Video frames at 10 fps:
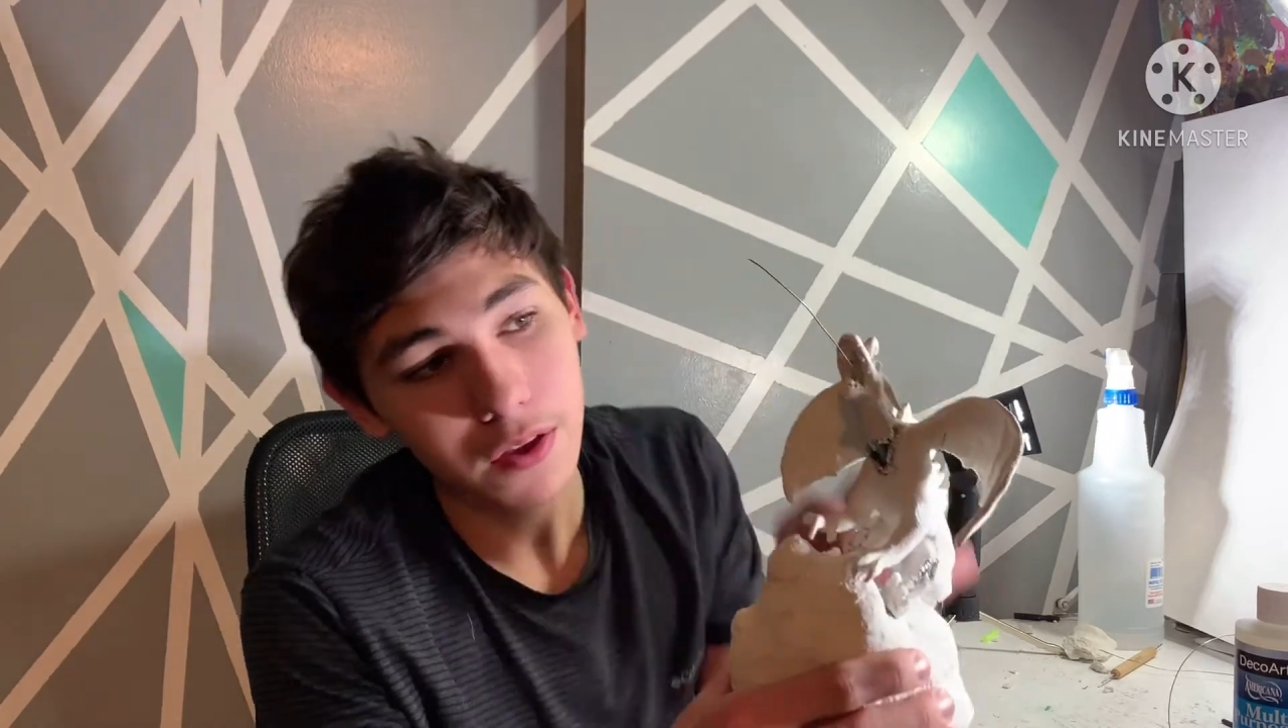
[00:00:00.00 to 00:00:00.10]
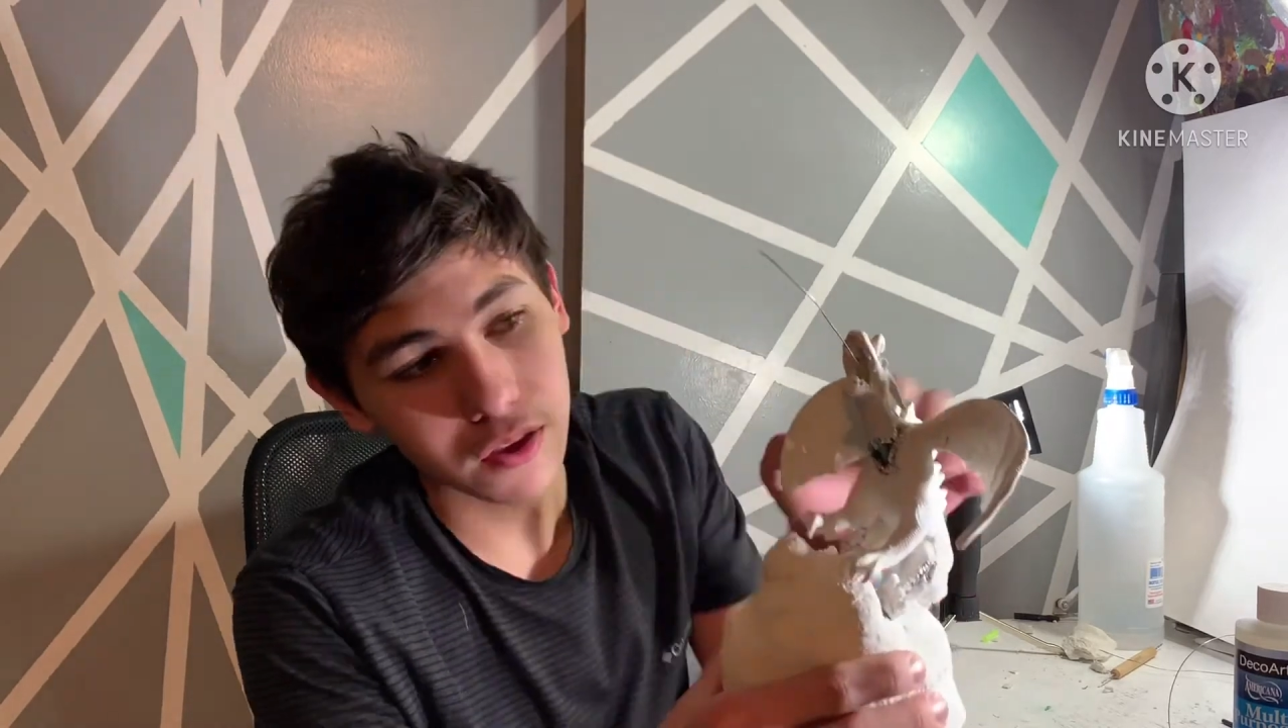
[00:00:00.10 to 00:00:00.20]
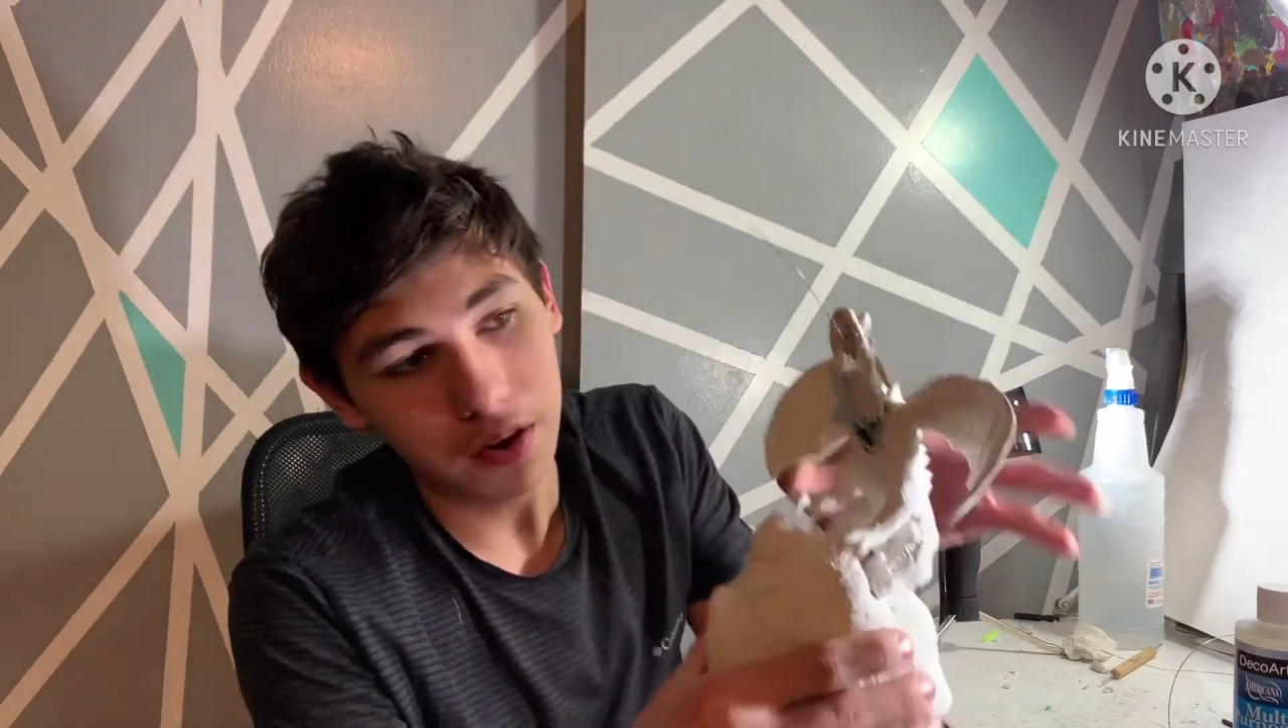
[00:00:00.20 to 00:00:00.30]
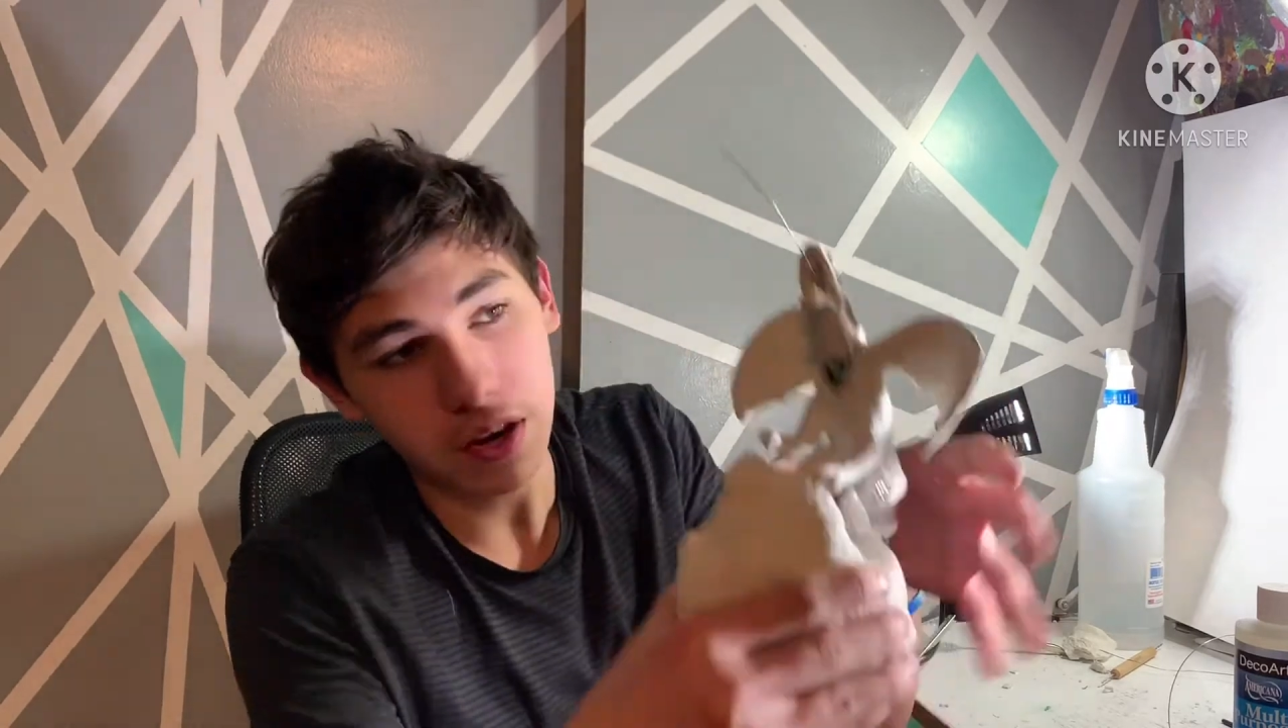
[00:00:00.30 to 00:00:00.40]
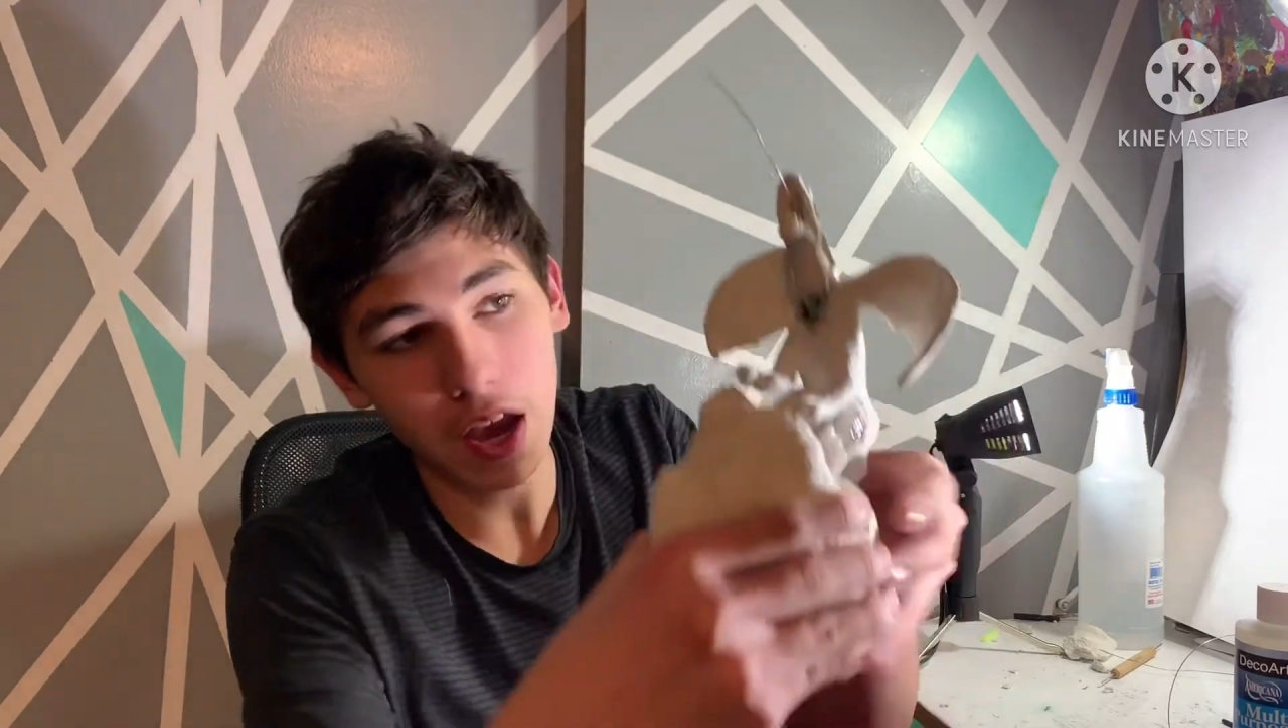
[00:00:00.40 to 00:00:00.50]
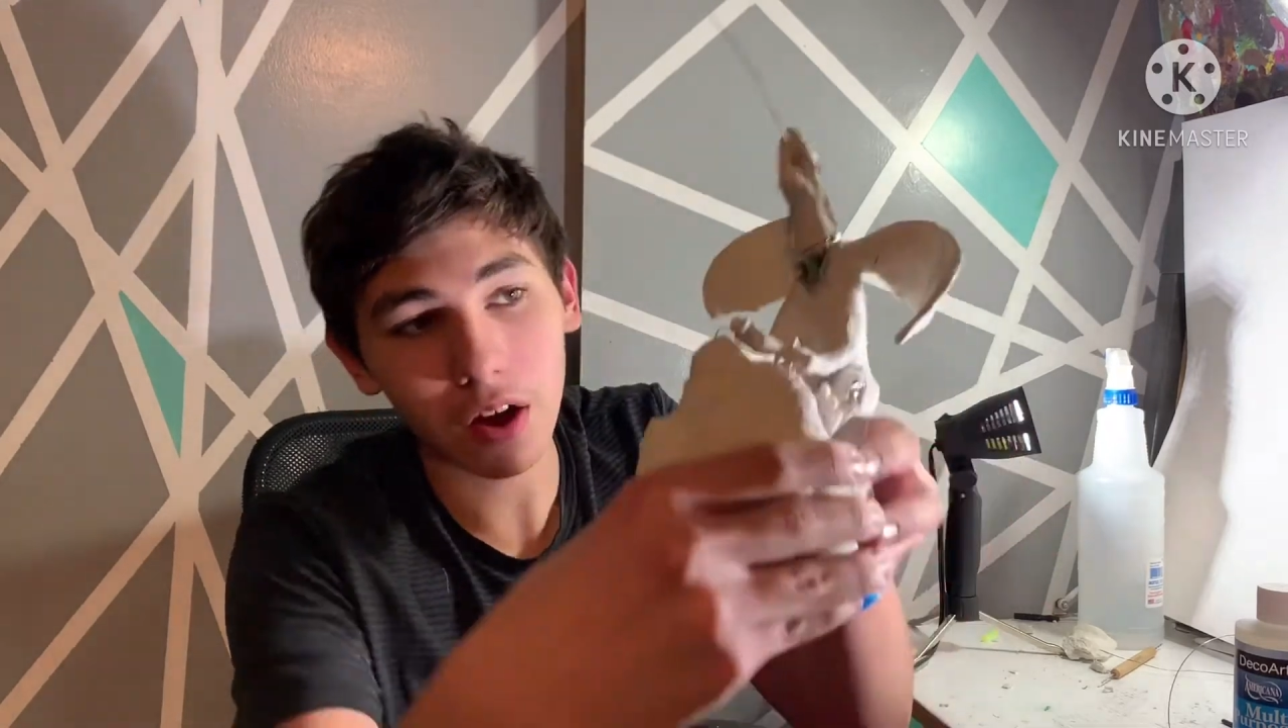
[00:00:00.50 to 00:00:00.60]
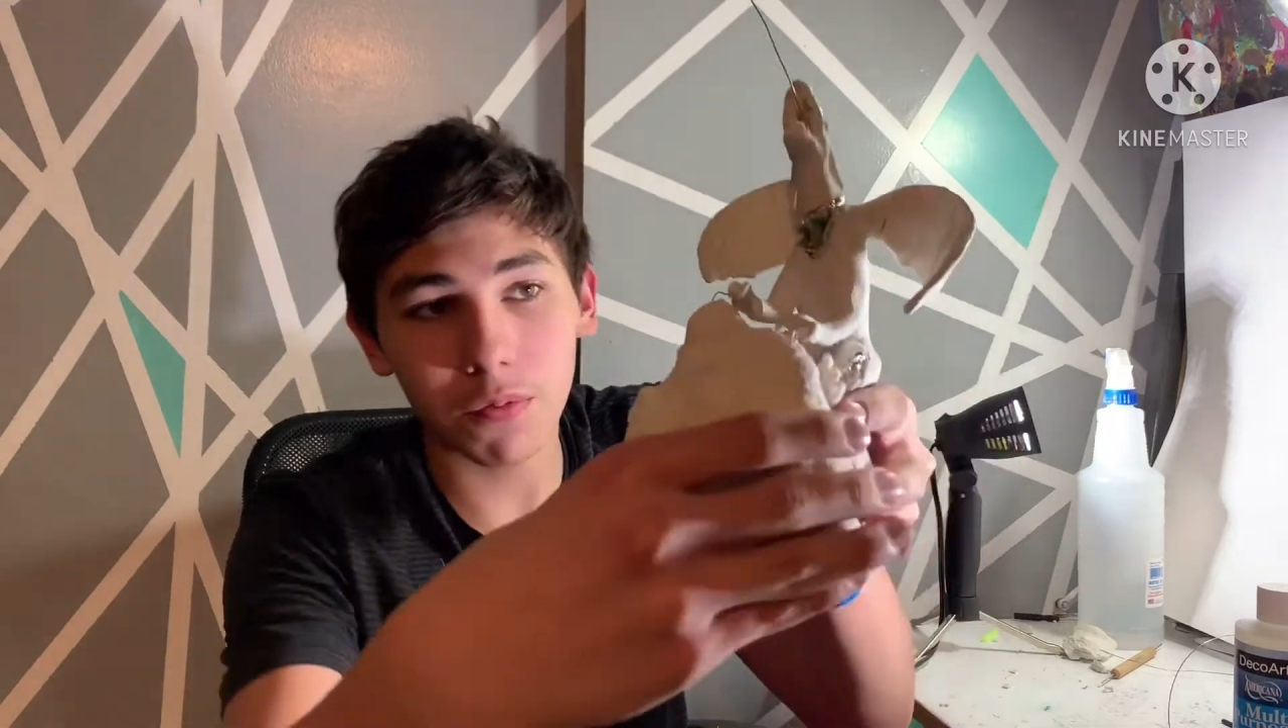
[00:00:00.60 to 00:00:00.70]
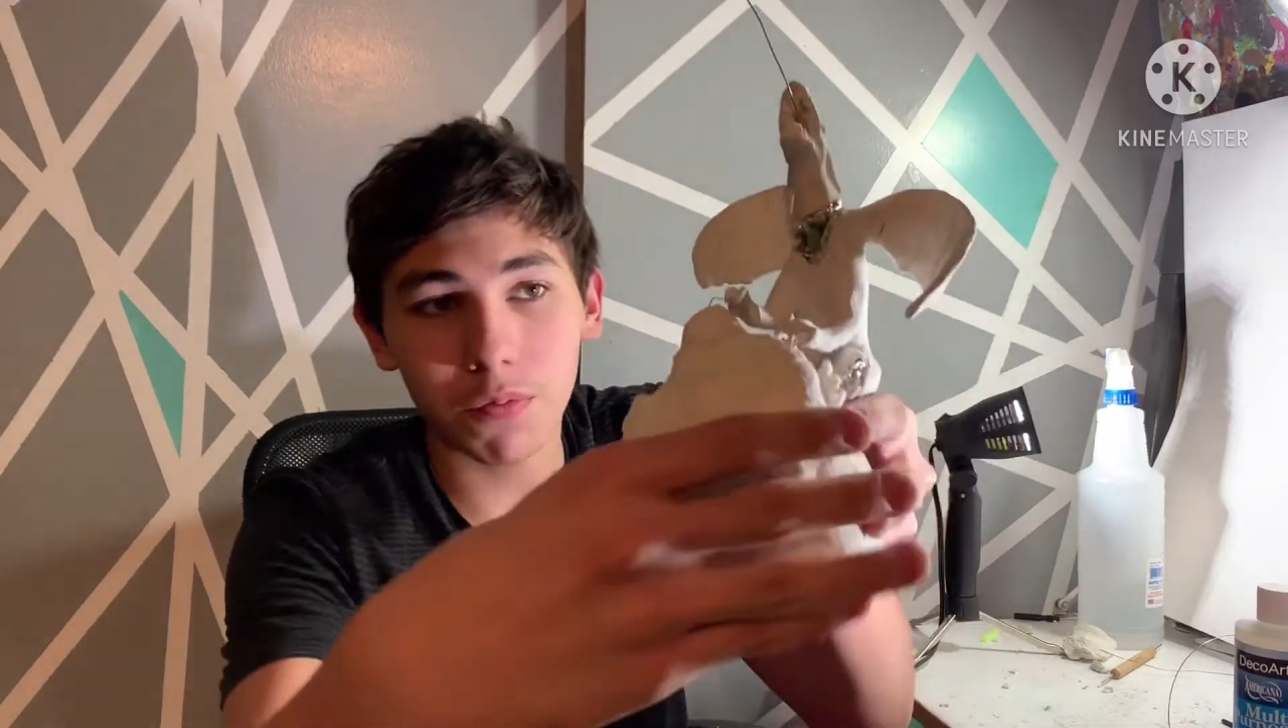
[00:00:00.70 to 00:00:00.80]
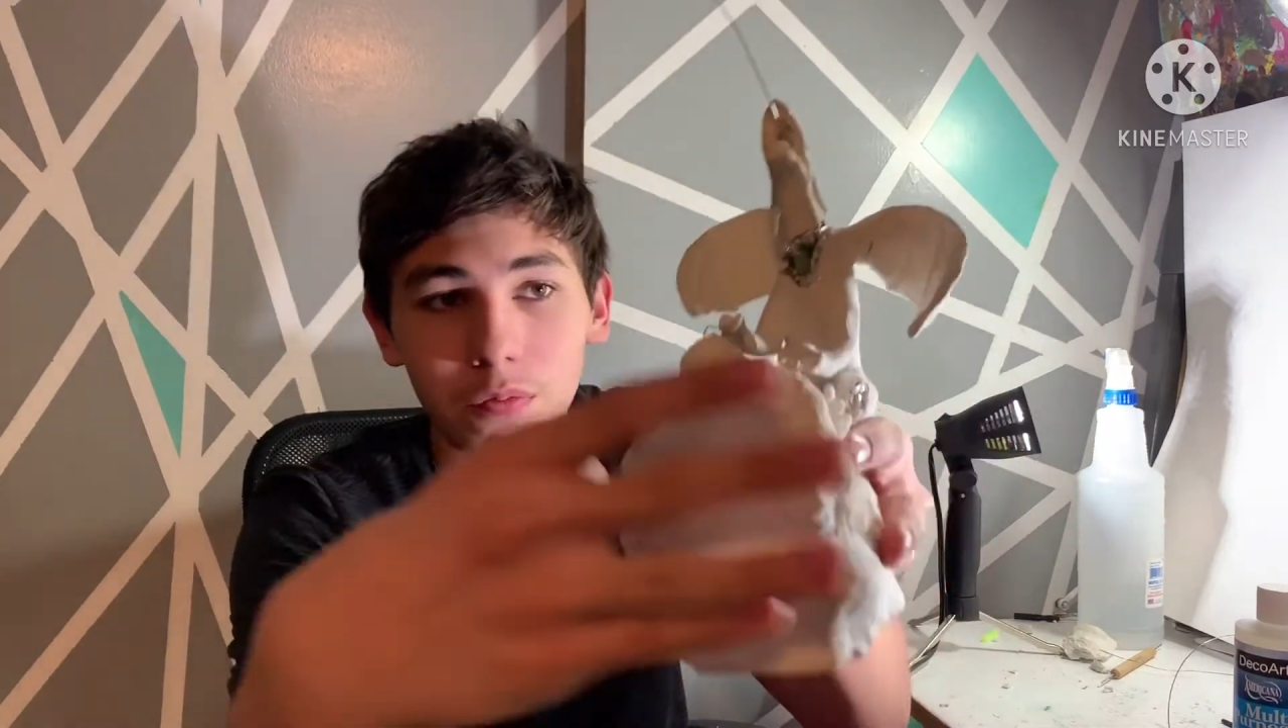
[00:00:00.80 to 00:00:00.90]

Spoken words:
Now,